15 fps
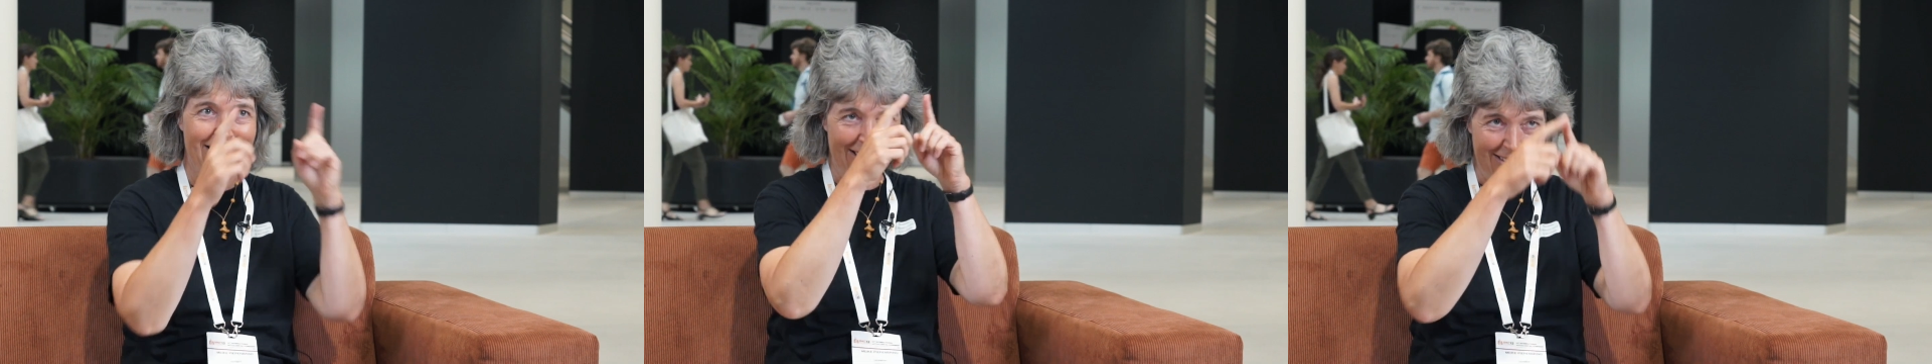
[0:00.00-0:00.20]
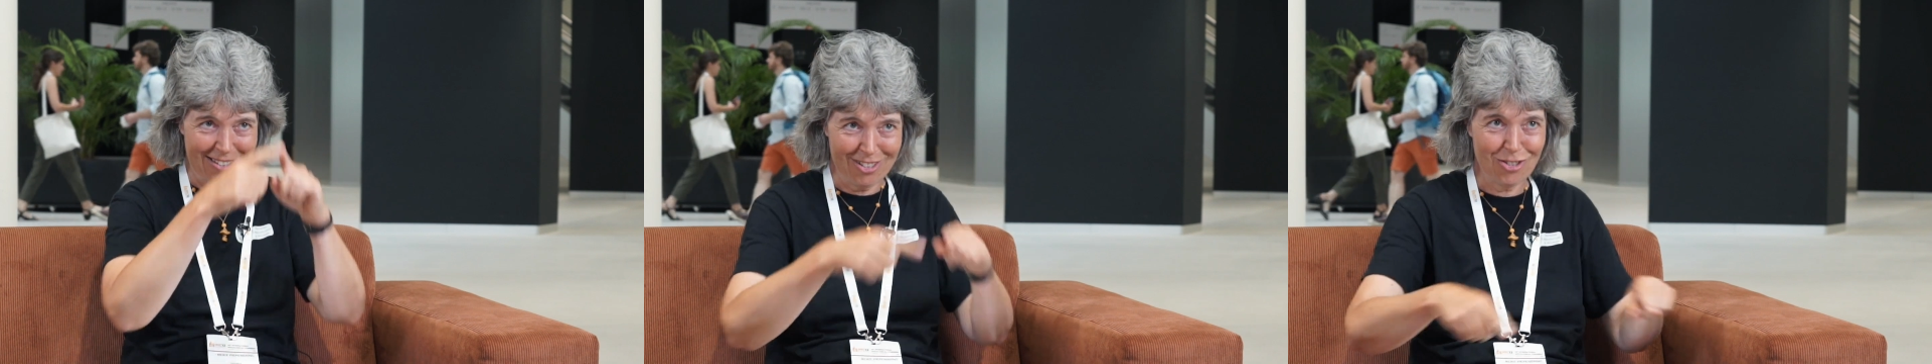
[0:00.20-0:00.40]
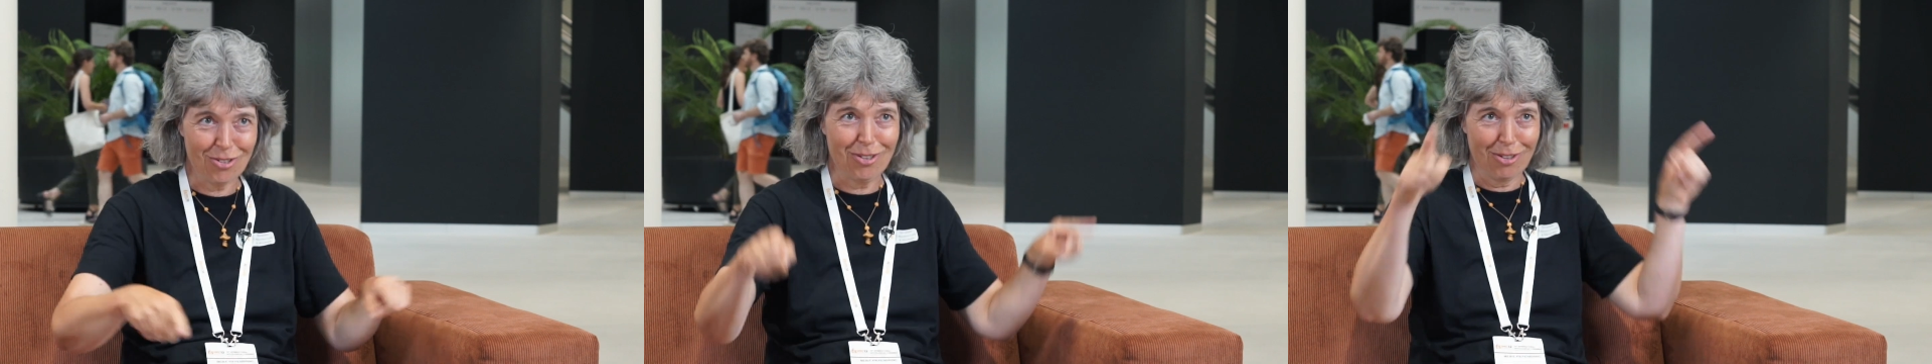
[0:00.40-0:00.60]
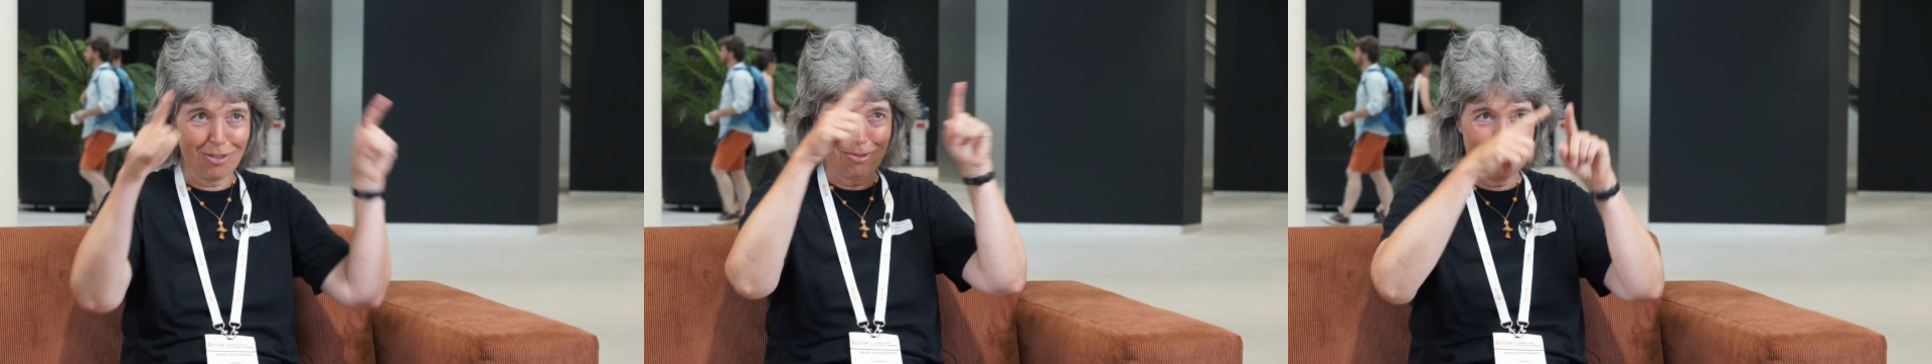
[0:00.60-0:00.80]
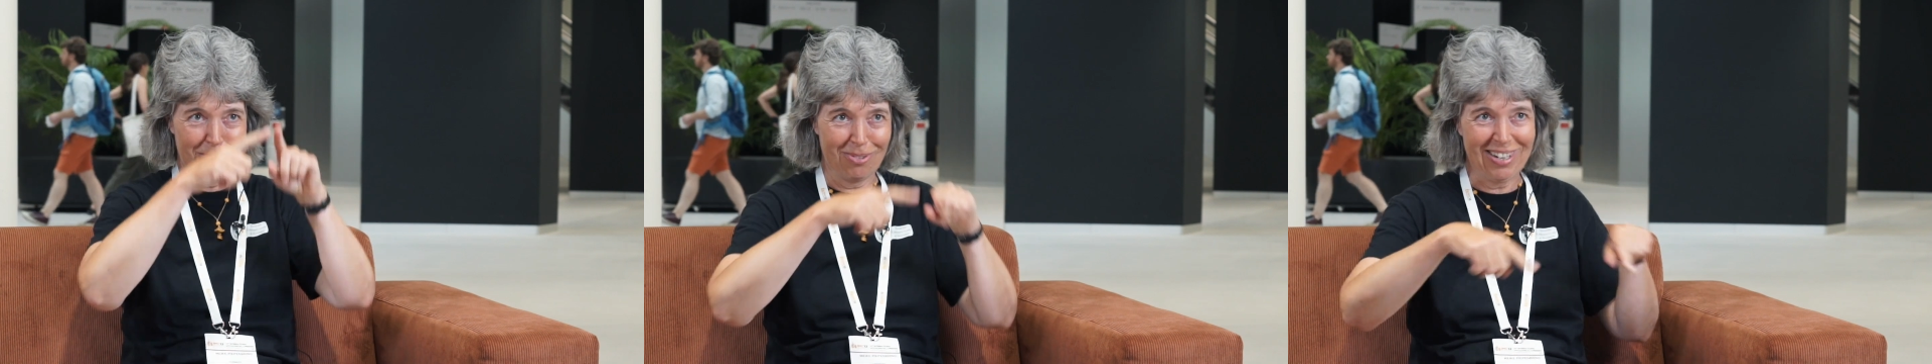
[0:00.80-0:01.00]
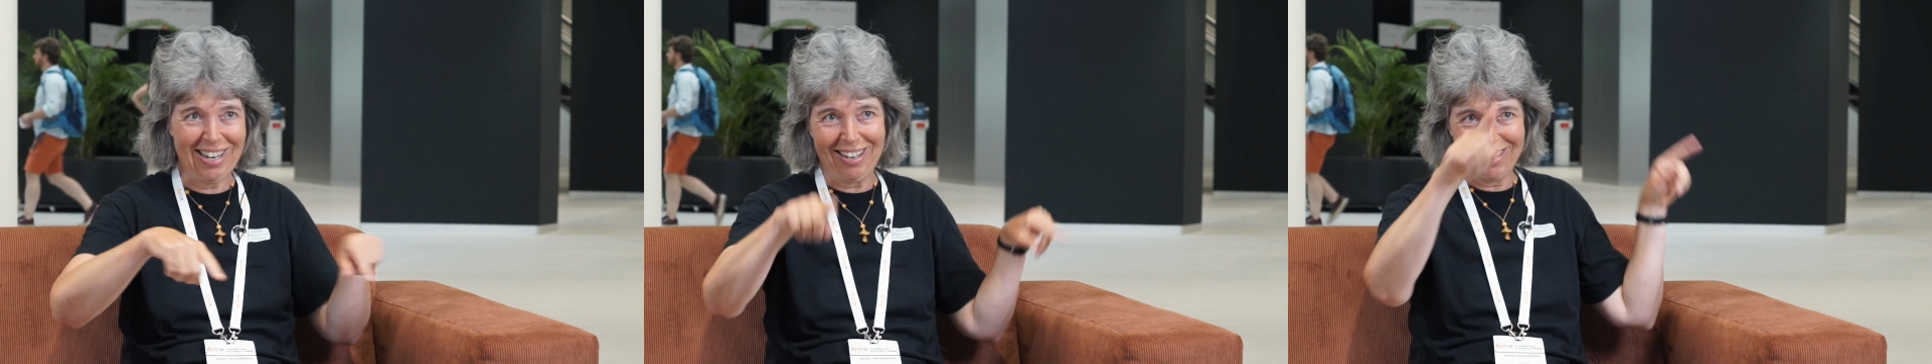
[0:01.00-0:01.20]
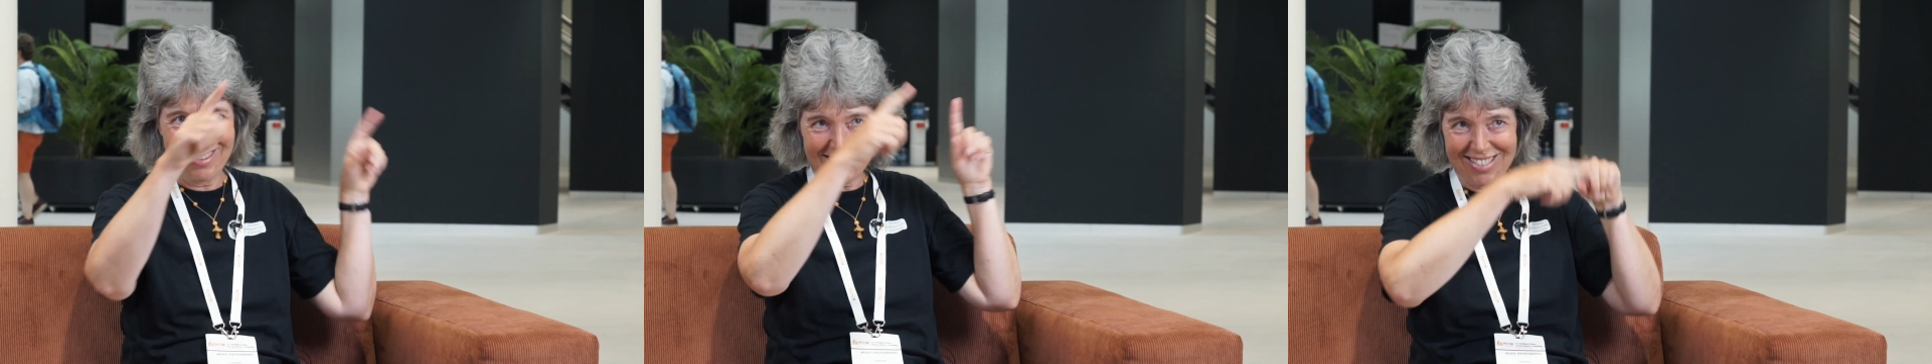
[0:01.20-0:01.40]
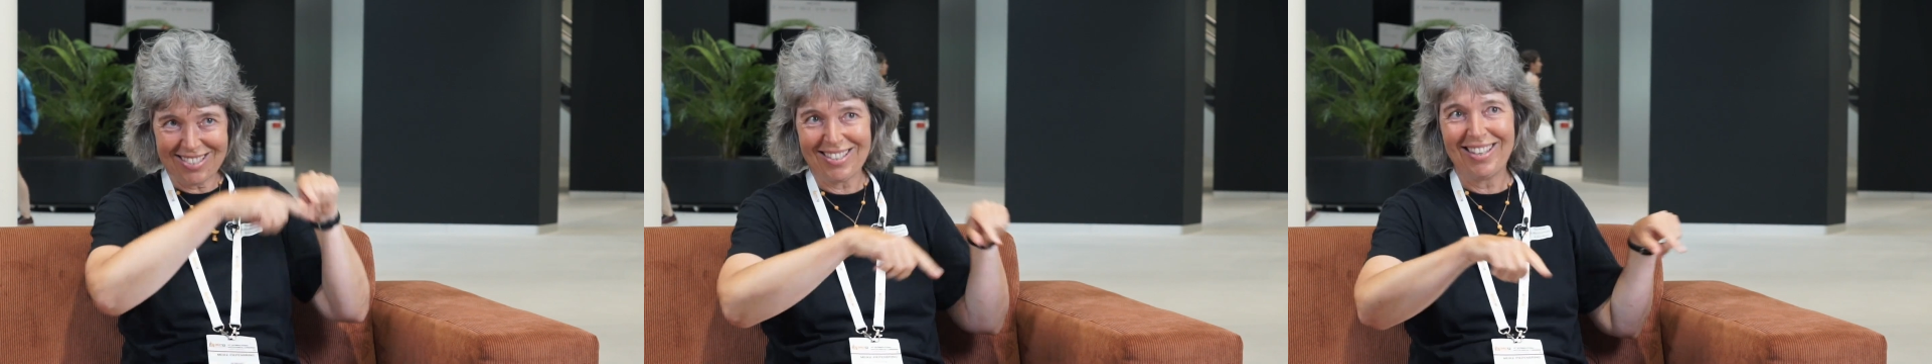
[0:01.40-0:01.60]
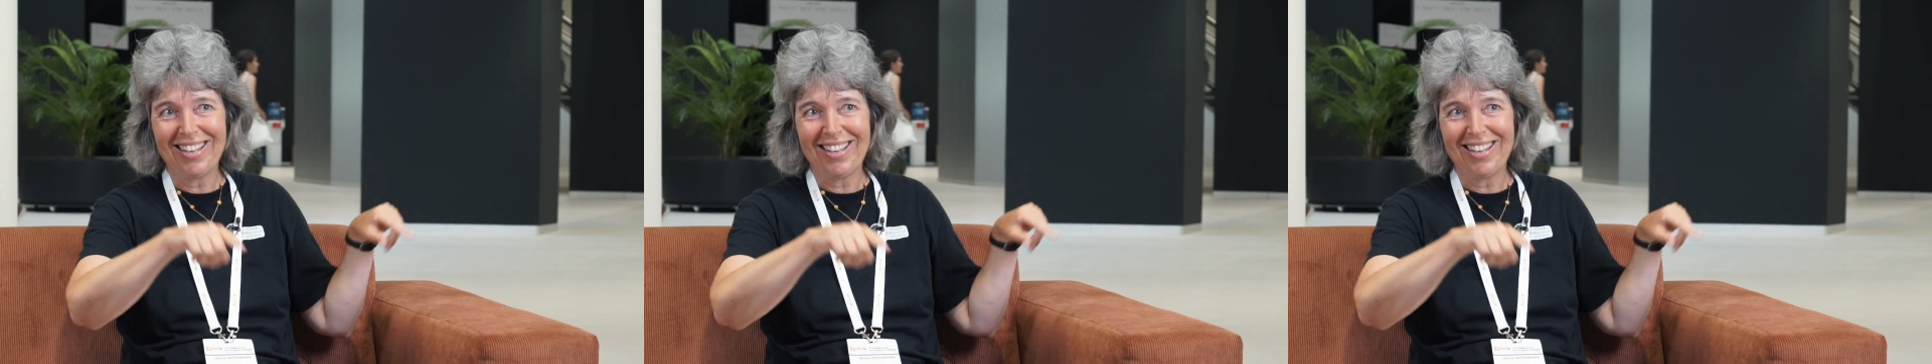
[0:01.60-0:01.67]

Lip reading: and it should grow like this.